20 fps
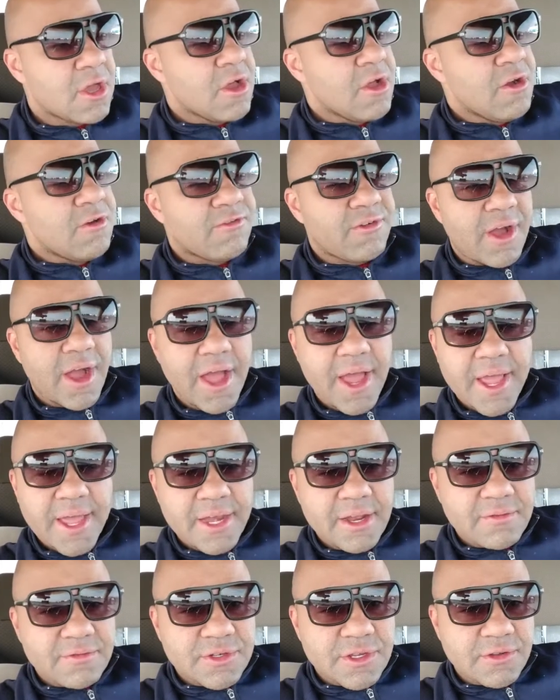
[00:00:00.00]
for
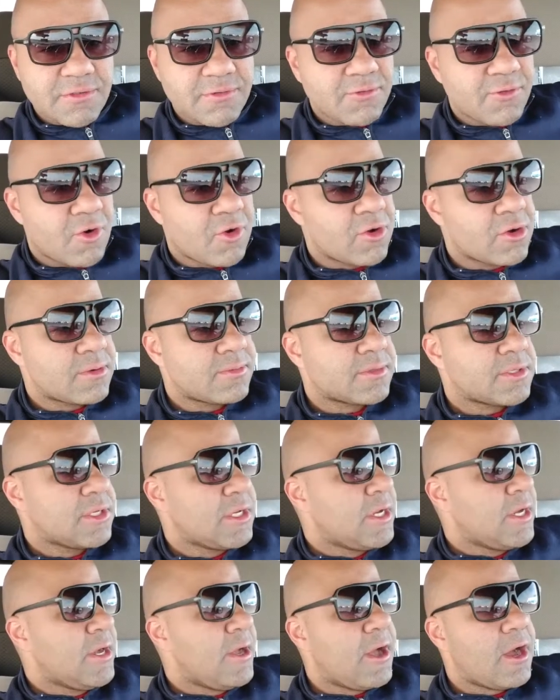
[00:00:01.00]
INFJ forums.
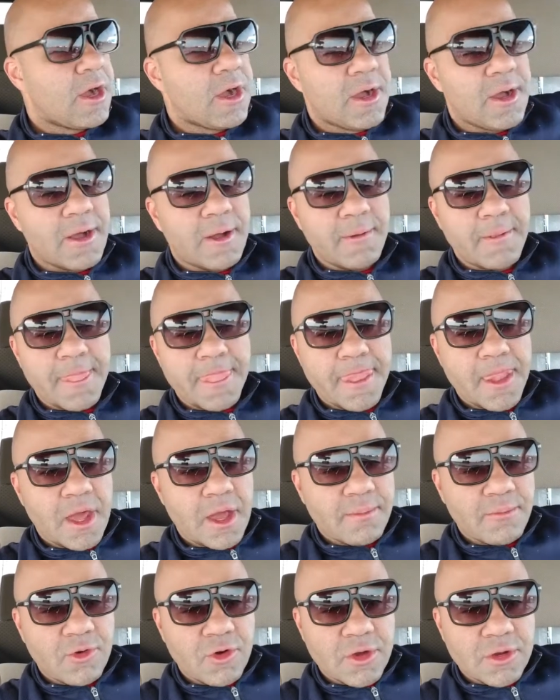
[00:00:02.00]
I'm
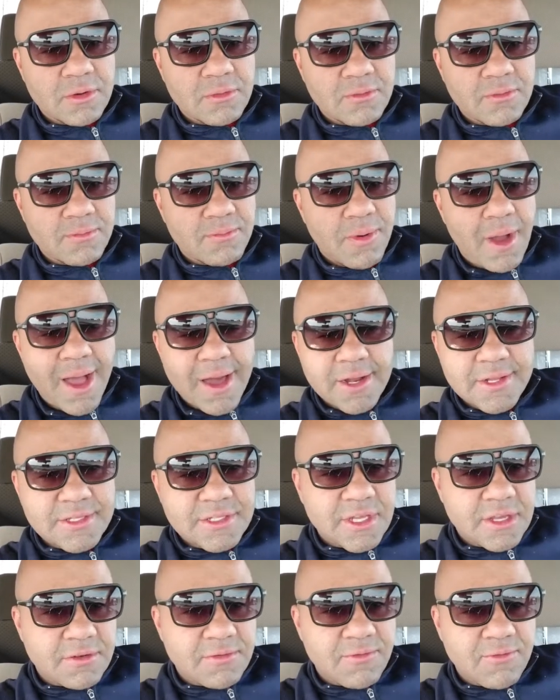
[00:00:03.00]
on
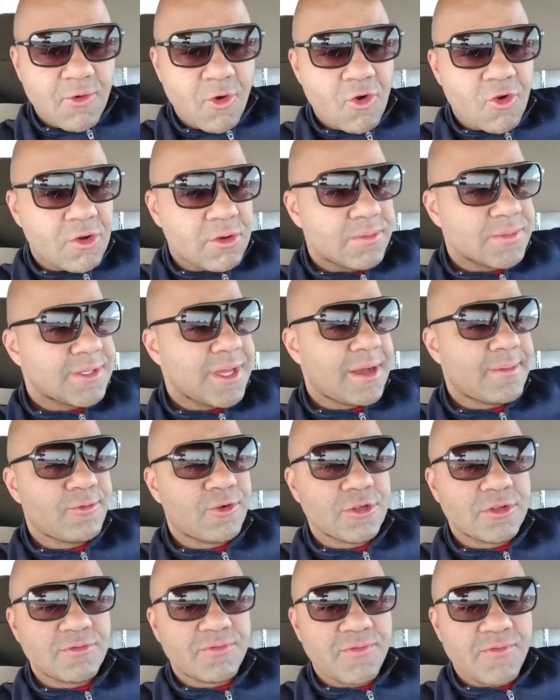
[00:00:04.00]
politic forums. I'm
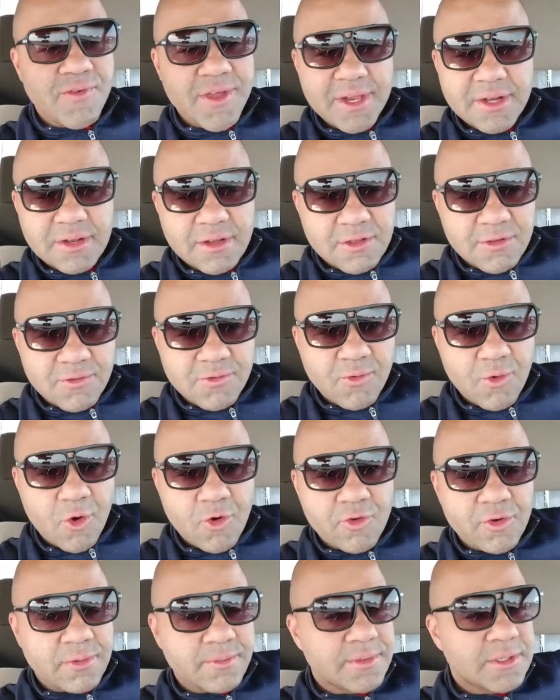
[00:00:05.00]
on fitness
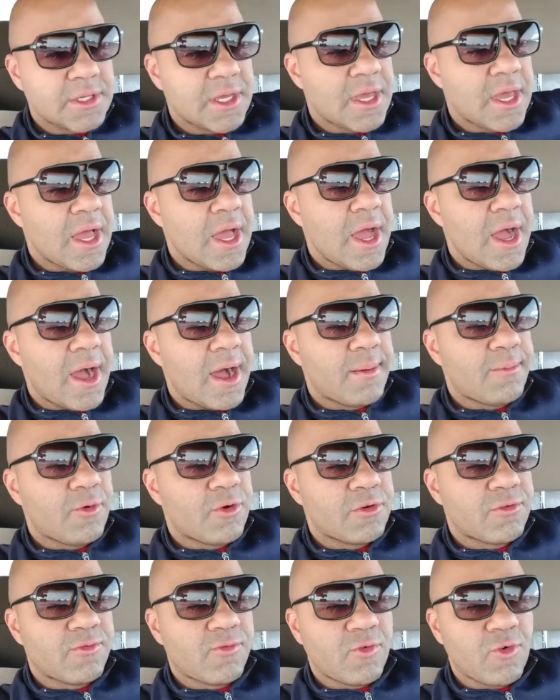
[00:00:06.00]
forums. I'm
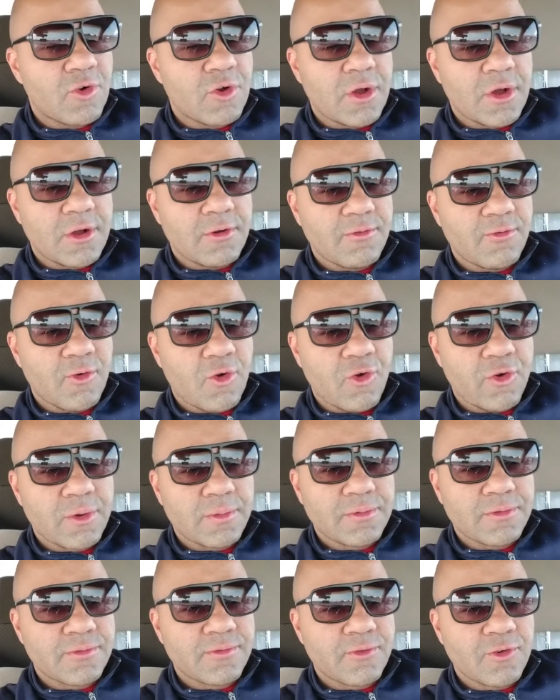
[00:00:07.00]
on
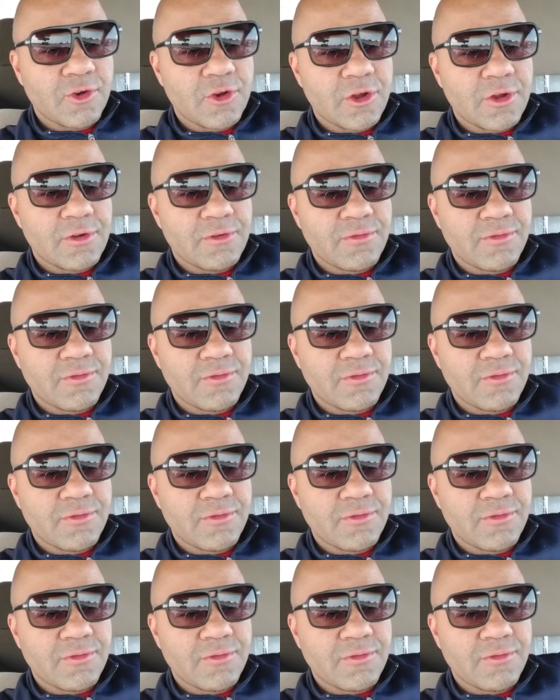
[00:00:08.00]
forums for